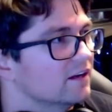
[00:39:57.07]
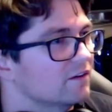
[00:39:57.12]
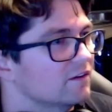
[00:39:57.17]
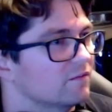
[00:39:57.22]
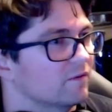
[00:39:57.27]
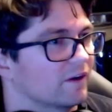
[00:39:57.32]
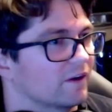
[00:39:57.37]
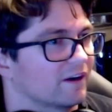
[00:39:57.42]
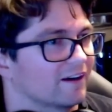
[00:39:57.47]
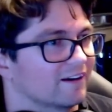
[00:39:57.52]

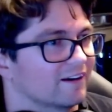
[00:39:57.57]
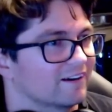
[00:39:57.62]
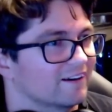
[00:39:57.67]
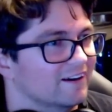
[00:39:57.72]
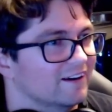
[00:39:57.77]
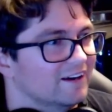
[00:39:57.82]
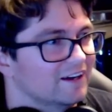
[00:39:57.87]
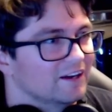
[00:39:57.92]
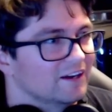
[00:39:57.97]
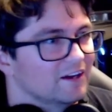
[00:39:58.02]
where
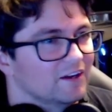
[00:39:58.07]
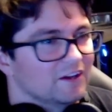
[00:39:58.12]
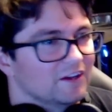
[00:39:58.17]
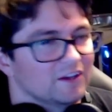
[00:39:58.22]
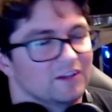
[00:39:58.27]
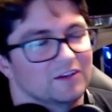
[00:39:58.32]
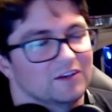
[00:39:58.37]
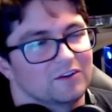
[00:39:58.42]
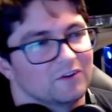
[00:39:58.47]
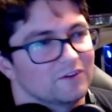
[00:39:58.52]

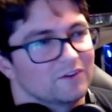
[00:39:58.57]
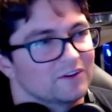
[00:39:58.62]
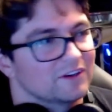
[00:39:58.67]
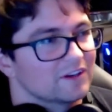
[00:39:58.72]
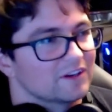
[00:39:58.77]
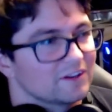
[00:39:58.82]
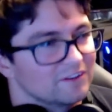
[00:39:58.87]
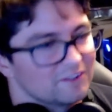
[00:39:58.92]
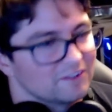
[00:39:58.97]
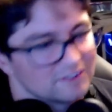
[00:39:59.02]
you
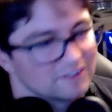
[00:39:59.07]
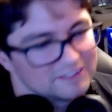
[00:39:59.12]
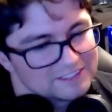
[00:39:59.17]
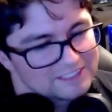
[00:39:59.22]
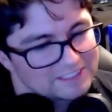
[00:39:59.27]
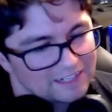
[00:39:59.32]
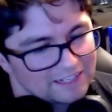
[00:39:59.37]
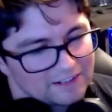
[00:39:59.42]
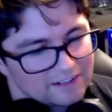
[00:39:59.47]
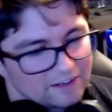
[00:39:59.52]
can
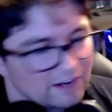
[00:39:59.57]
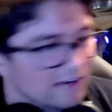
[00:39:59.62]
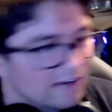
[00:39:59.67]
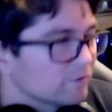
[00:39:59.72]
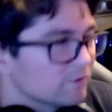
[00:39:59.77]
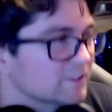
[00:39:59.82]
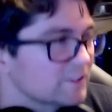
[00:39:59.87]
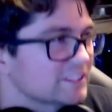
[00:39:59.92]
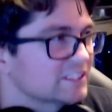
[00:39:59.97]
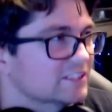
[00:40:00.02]
stay in there.
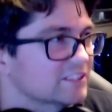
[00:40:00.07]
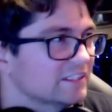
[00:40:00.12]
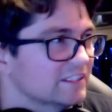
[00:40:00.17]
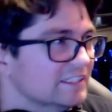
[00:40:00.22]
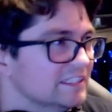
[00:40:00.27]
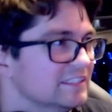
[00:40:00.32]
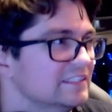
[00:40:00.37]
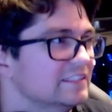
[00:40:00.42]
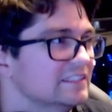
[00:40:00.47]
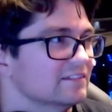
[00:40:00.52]
F1
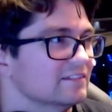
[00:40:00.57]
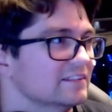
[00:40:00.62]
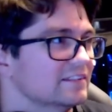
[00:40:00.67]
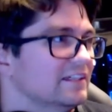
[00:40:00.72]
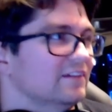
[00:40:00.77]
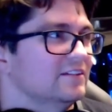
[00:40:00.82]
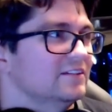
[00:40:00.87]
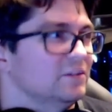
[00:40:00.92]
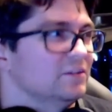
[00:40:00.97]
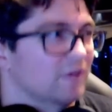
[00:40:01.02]
screen still
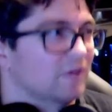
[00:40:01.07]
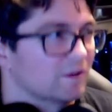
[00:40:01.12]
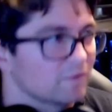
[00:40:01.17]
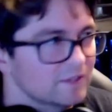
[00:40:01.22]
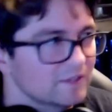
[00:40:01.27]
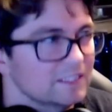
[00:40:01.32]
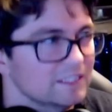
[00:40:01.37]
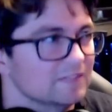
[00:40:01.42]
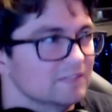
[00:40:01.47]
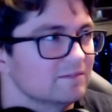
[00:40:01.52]
tells you like
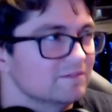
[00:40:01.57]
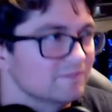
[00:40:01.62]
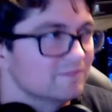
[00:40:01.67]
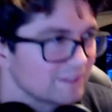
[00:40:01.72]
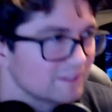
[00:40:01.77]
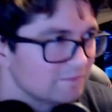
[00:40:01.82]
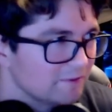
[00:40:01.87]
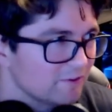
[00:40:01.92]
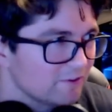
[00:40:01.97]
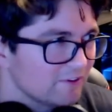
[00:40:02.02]
what the
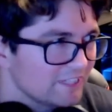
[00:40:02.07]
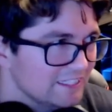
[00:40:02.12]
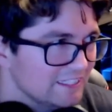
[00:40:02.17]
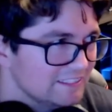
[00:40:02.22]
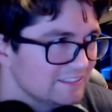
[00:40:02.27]
ability